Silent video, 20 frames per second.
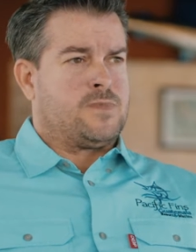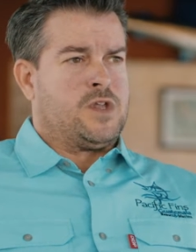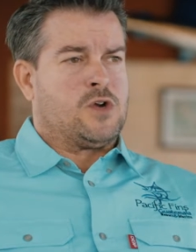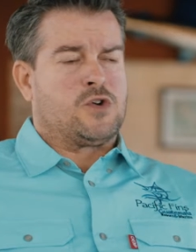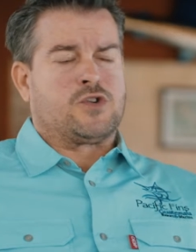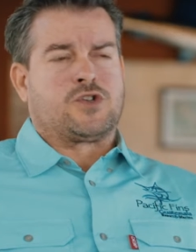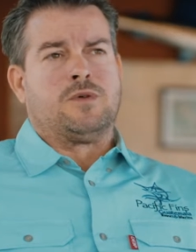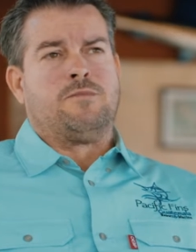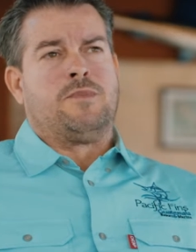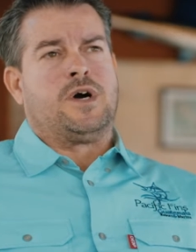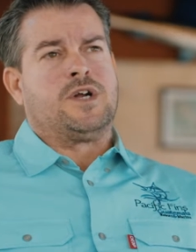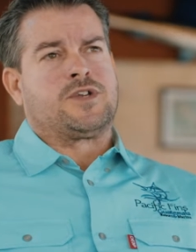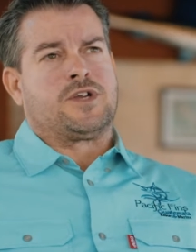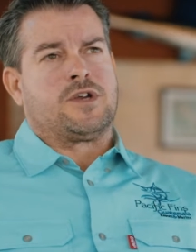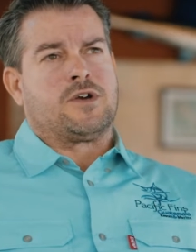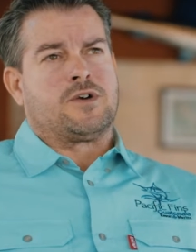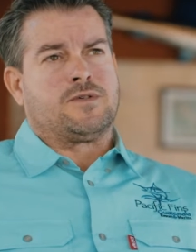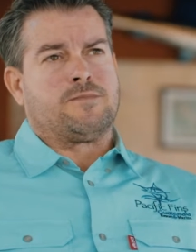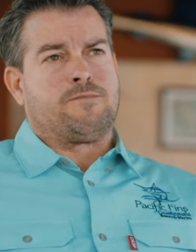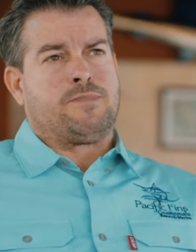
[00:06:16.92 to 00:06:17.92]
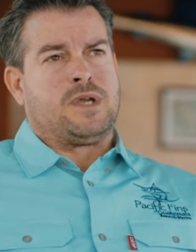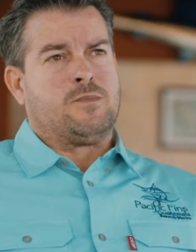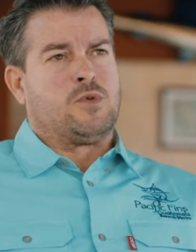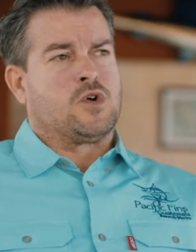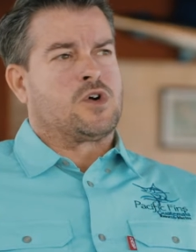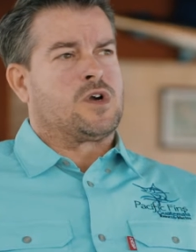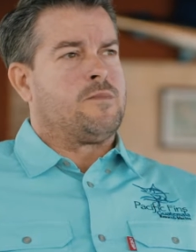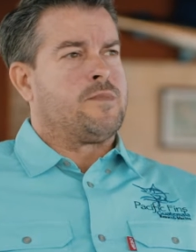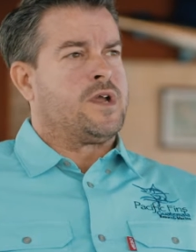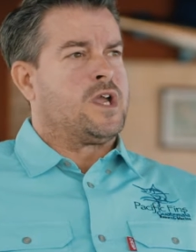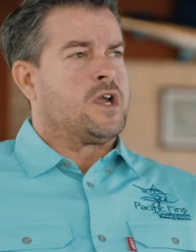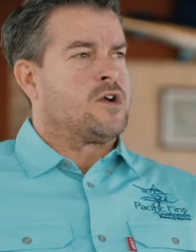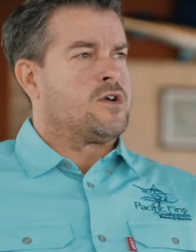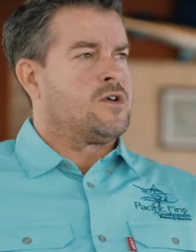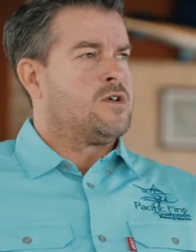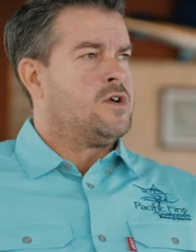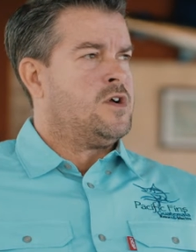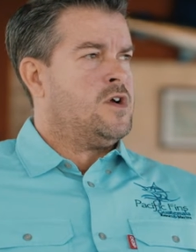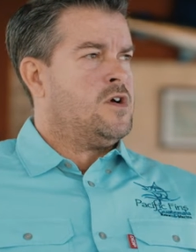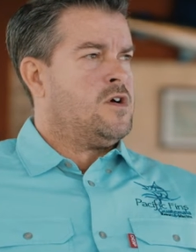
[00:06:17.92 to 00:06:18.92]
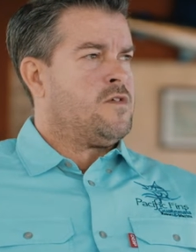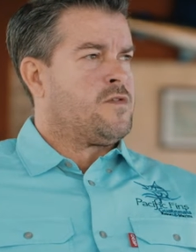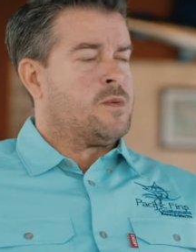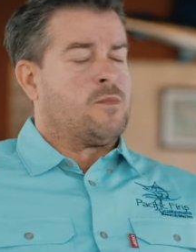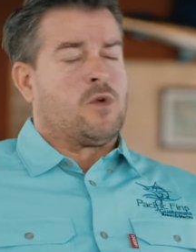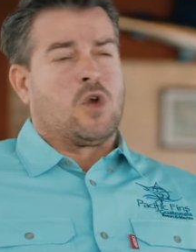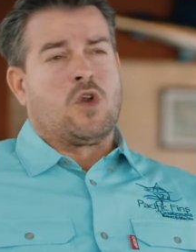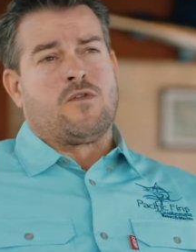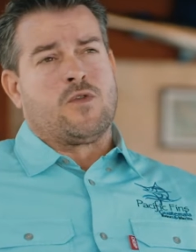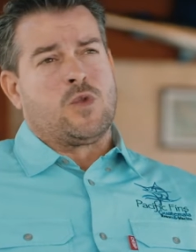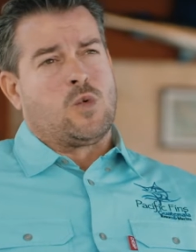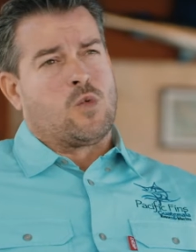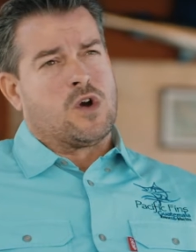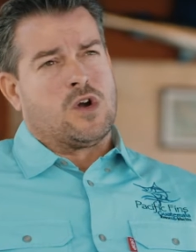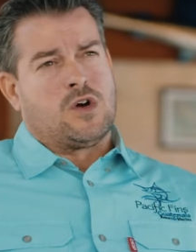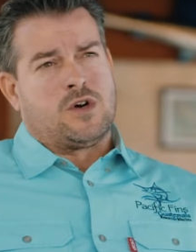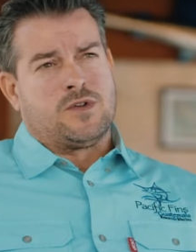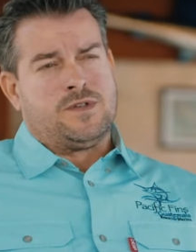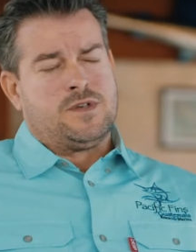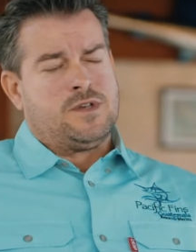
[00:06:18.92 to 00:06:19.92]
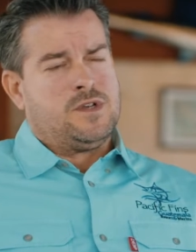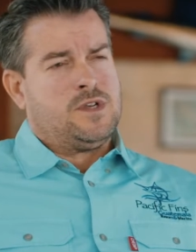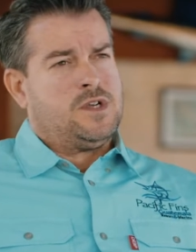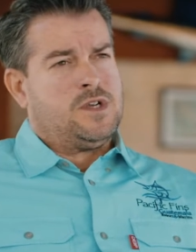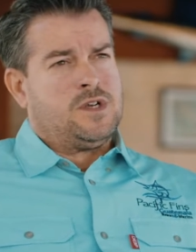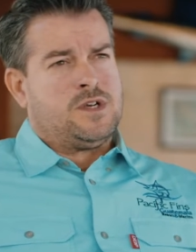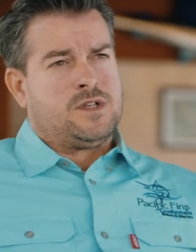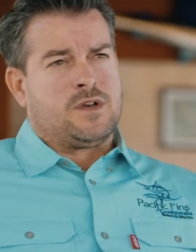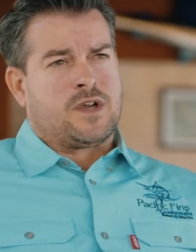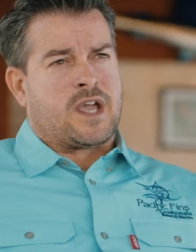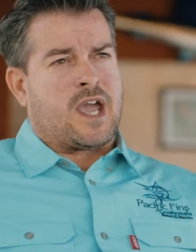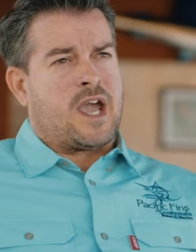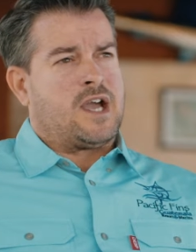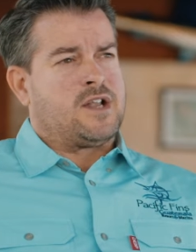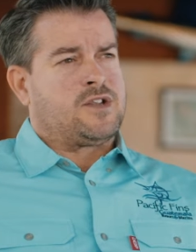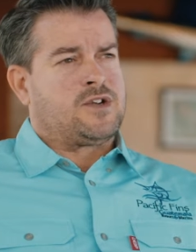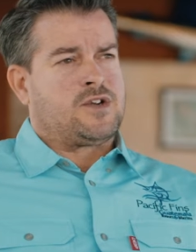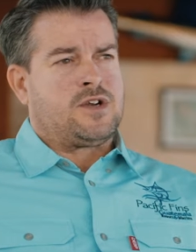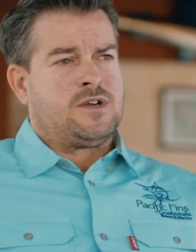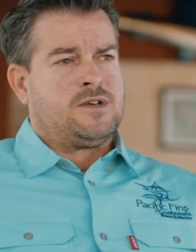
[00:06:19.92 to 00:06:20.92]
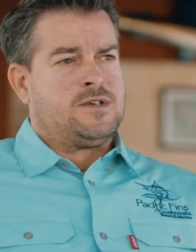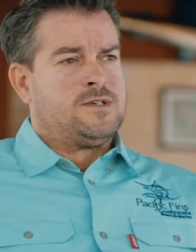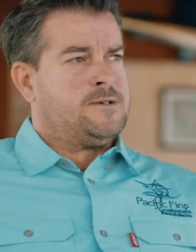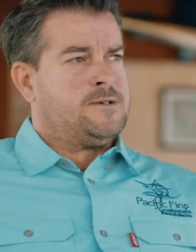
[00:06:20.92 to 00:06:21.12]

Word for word: There's so much here. People come here from all over the world to catch